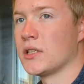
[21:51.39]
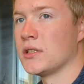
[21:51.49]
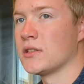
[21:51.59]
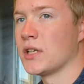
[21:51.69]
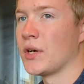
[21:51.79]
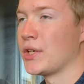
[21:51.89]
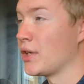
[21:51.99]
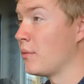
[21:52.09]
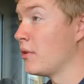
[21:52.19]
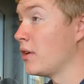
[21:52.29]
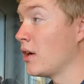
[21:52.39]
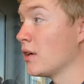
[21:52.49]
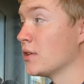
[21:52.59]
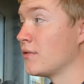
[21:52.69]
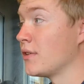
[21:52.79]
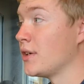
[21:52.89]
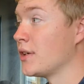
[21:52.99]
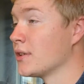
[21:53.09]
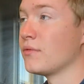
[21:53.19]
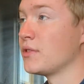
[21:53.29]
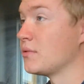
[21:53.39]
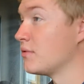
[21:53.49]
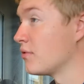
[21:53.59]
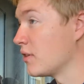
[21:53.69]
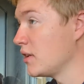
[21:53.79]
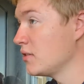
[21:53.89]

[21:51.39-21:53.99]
And so I did community college for a year, which was free.